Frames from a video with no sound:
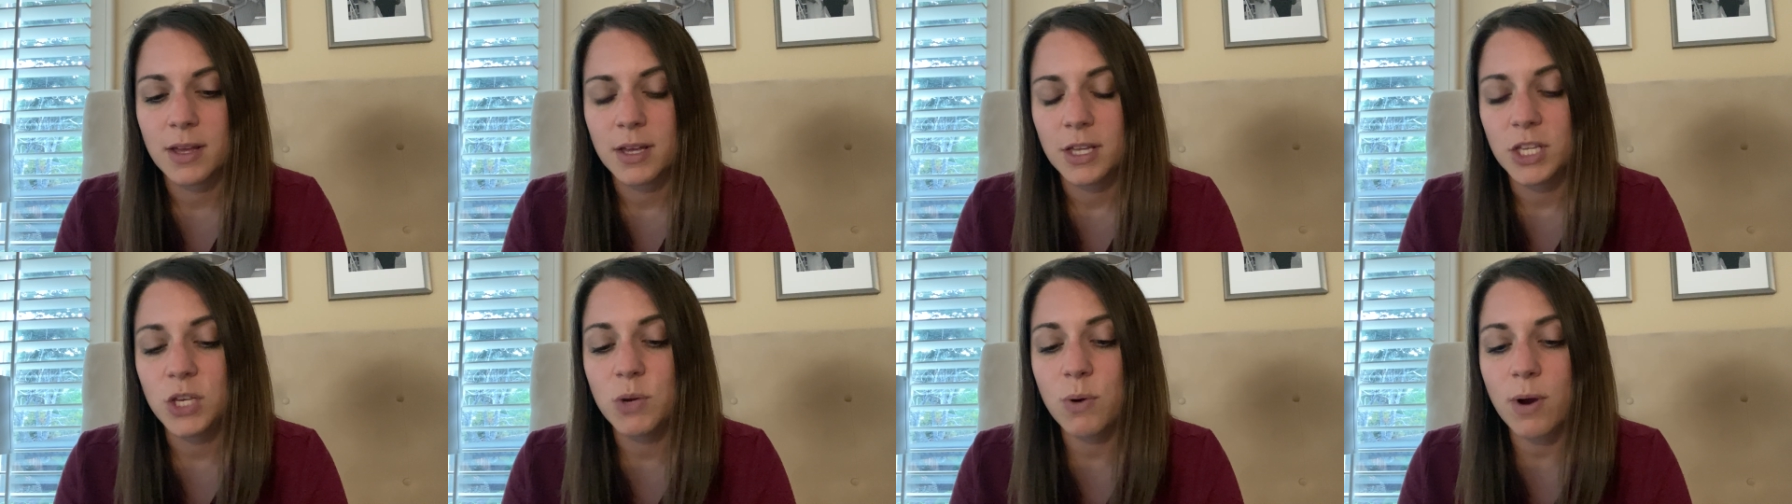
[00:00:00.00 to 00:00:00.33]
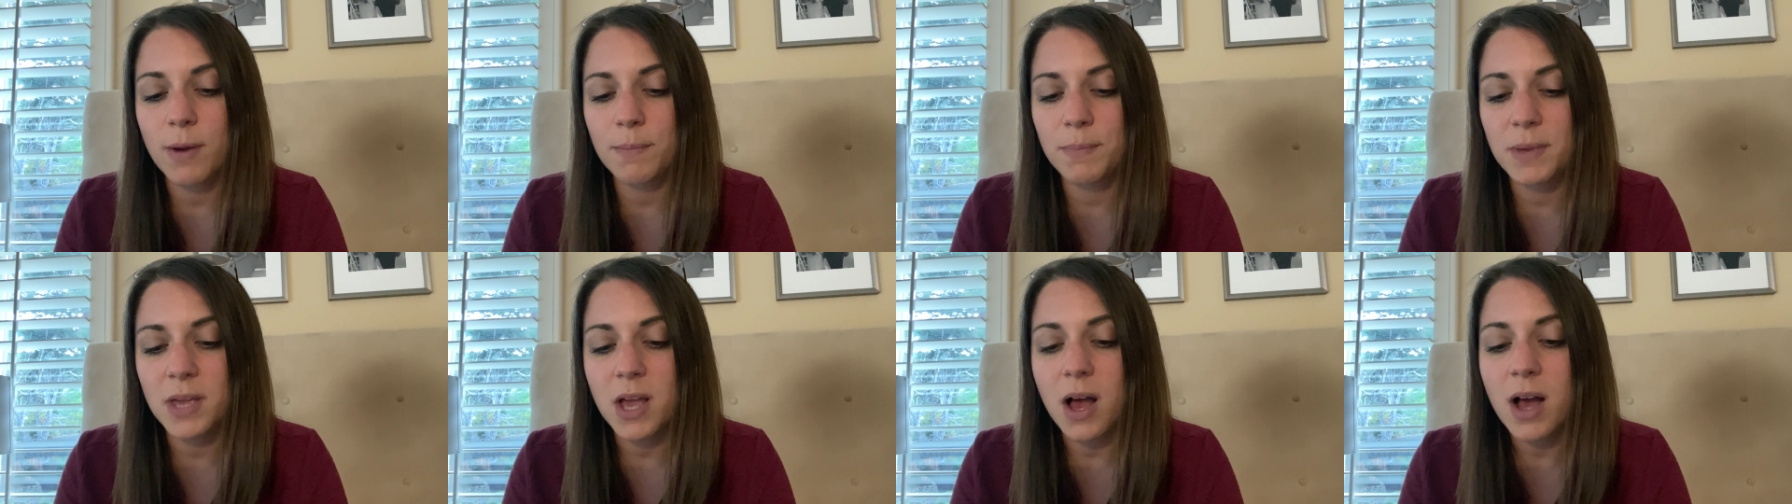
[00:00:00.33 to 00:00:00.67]
You
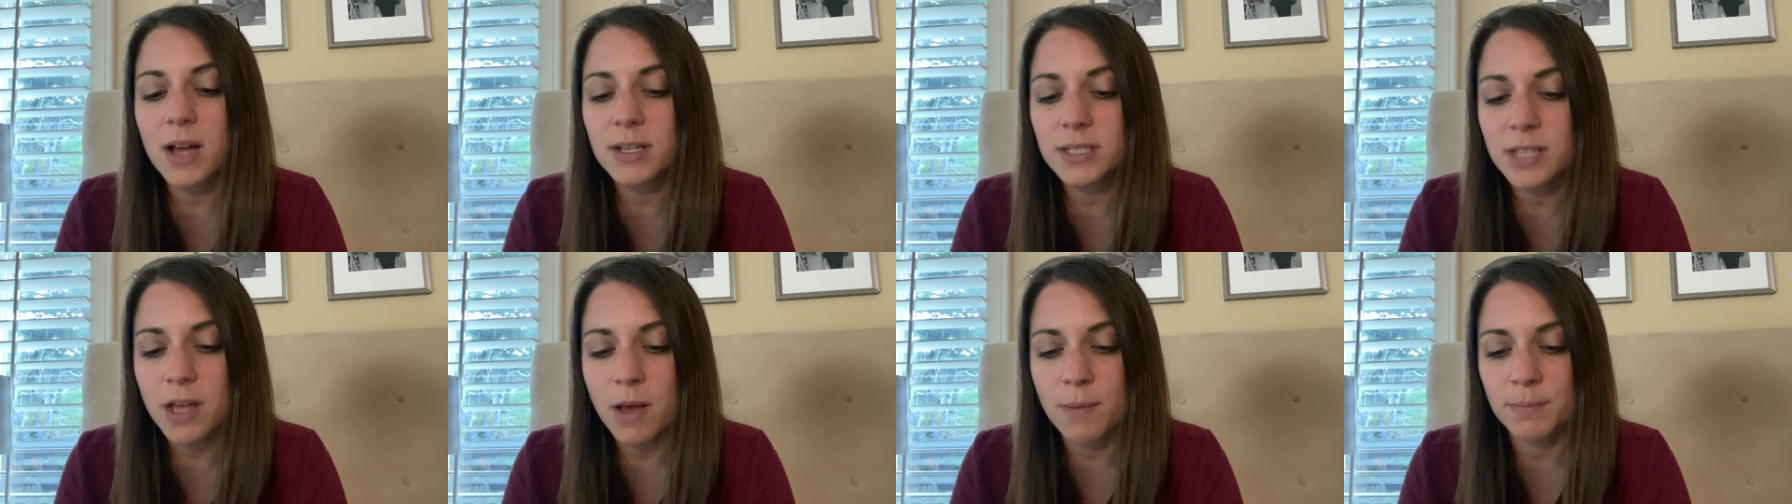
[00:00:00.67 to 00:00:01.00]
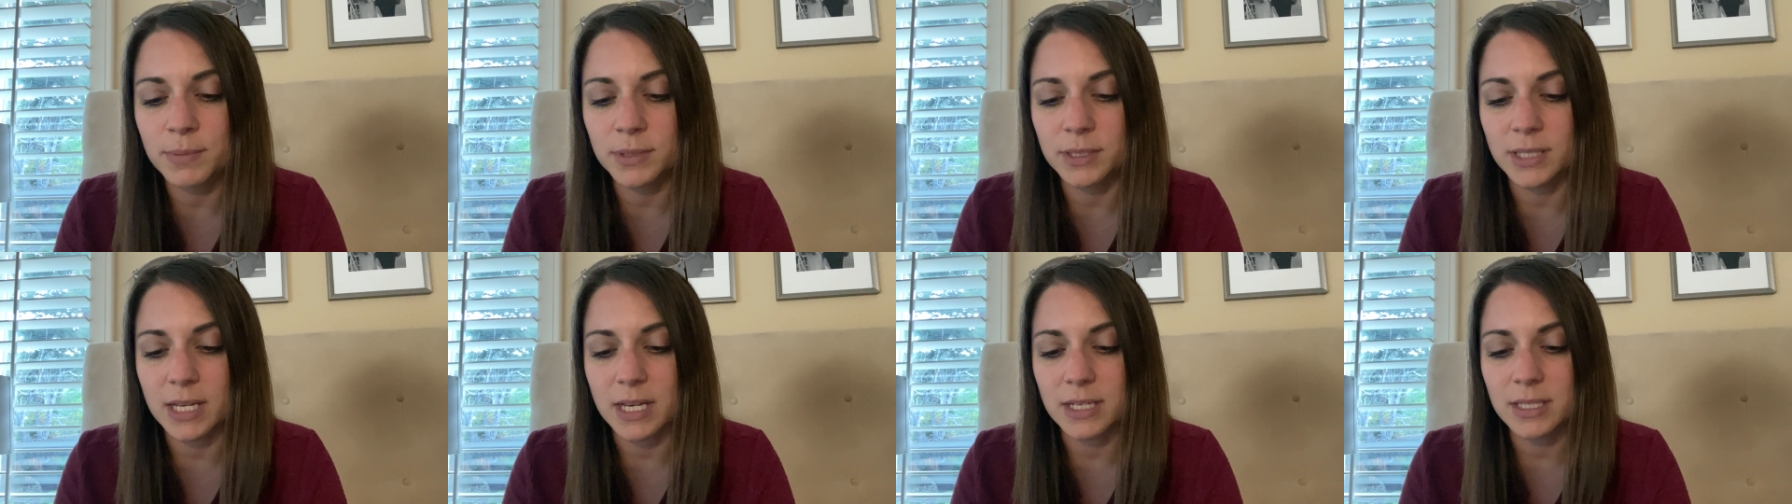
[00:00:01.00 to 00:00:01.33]
are beyond
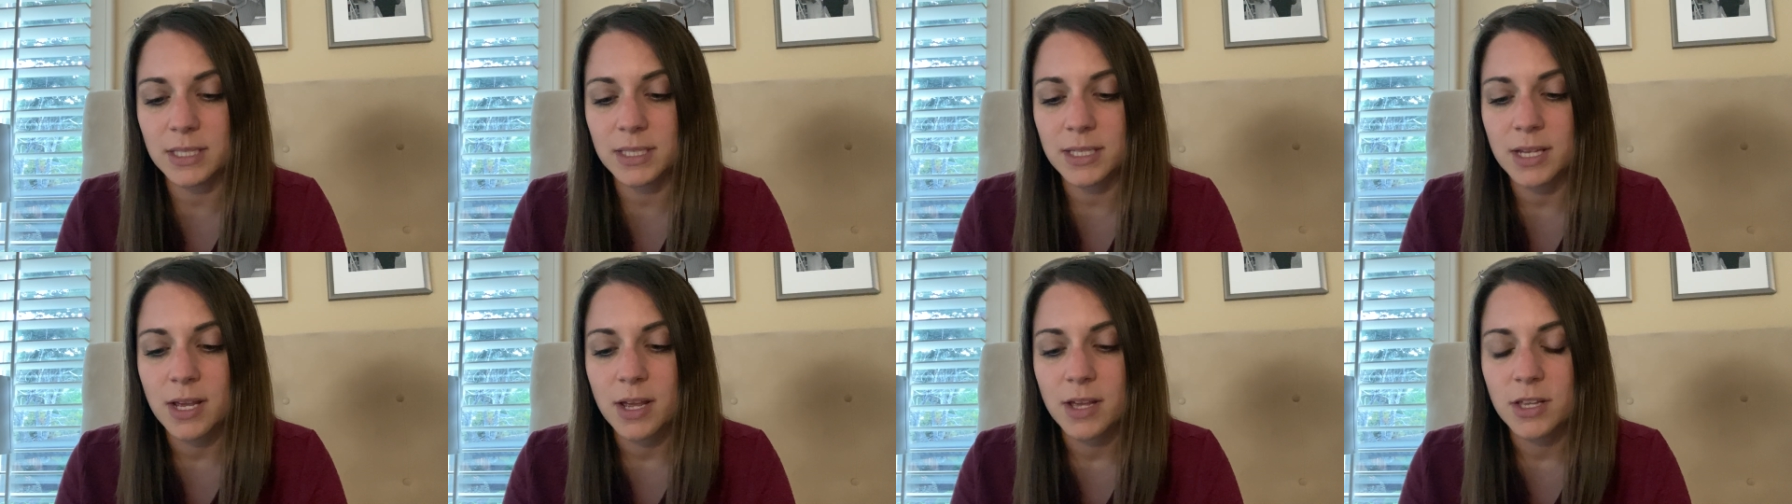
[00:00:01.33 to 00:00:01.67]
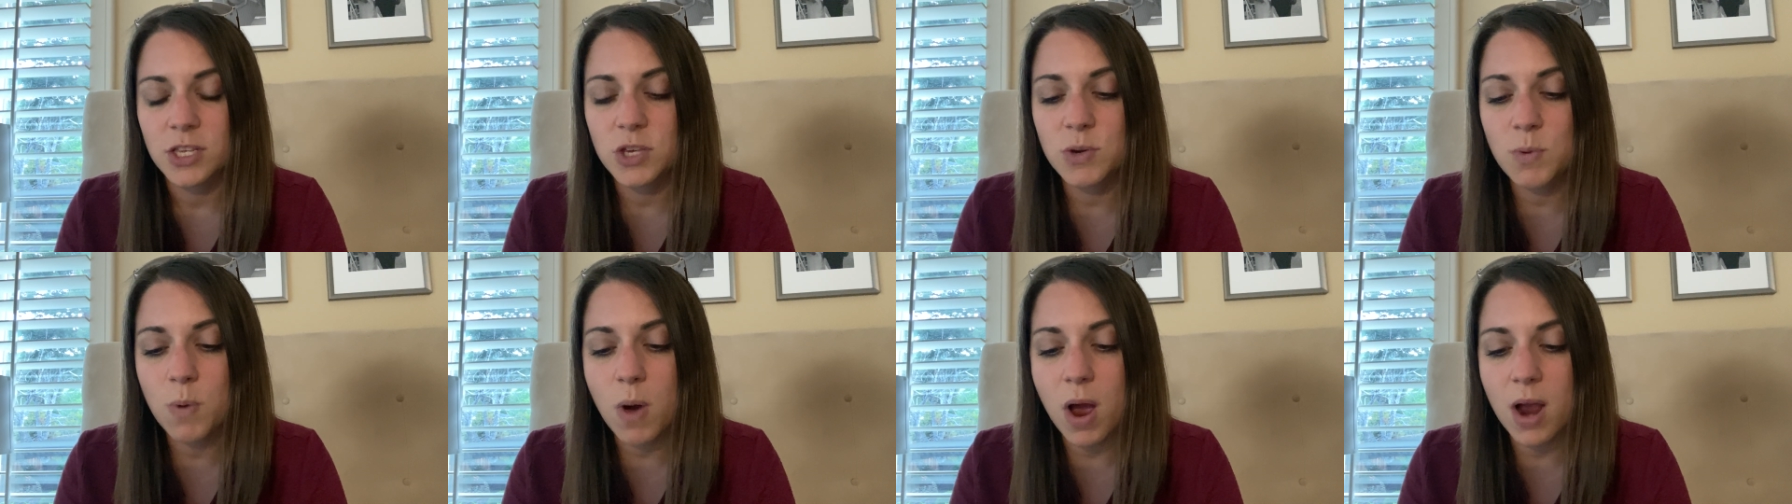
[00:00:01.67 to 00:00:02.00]
humbleness.
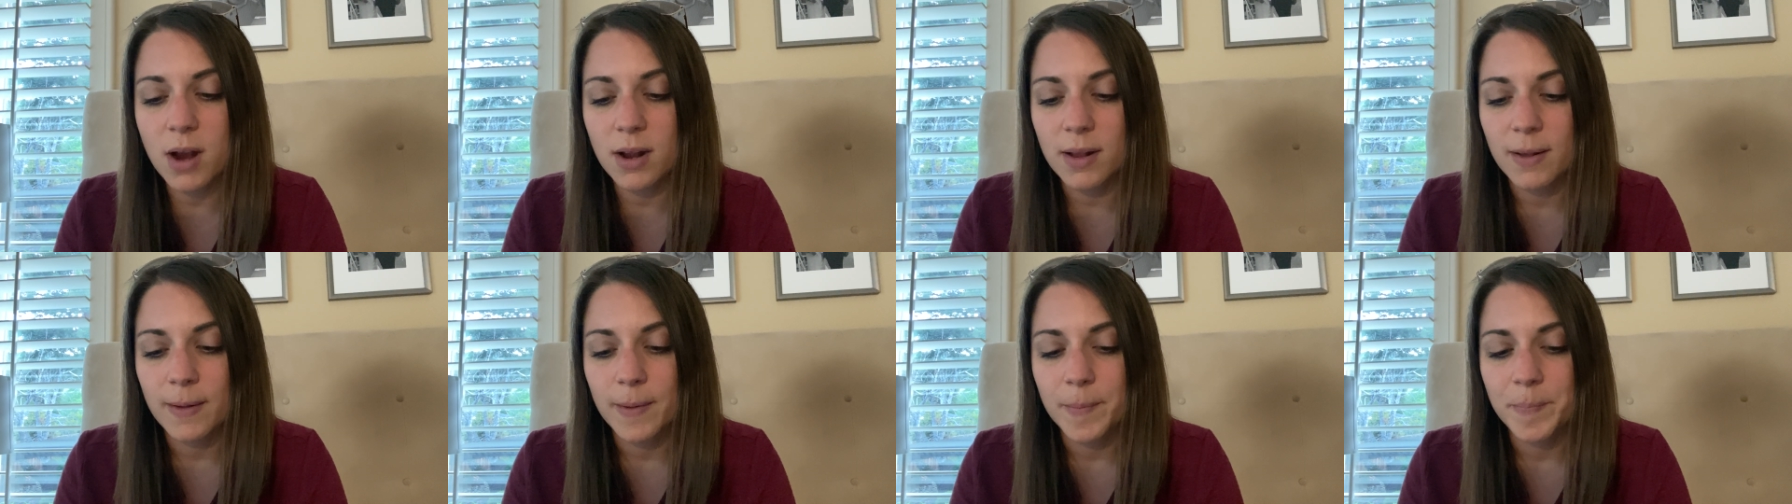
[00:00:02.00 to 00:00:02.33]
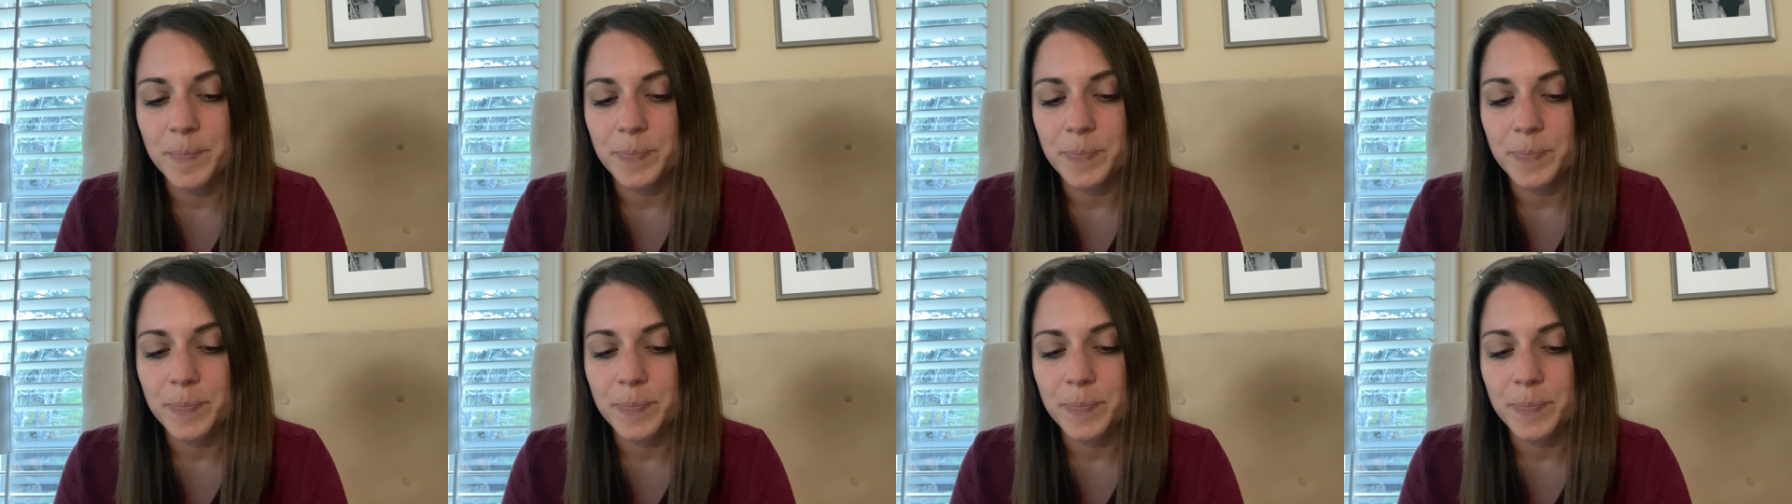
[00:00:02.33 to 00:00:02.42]
You are...